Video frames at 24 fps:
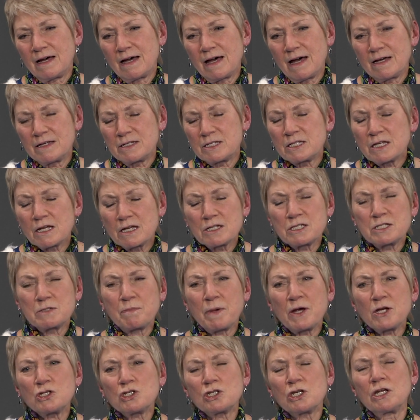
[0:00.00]

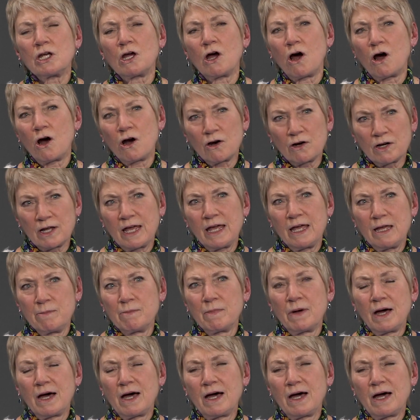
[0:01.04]
Especially our game.